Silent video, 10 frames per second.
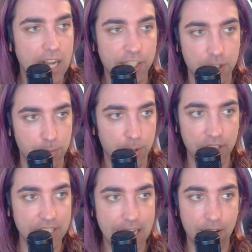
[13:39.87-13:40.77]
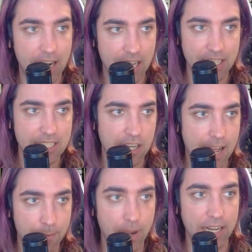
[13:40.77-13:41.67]
I just printed these out. I had these
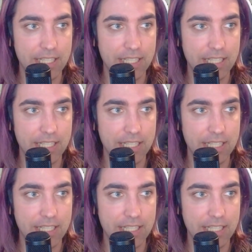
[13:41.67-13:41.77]
at my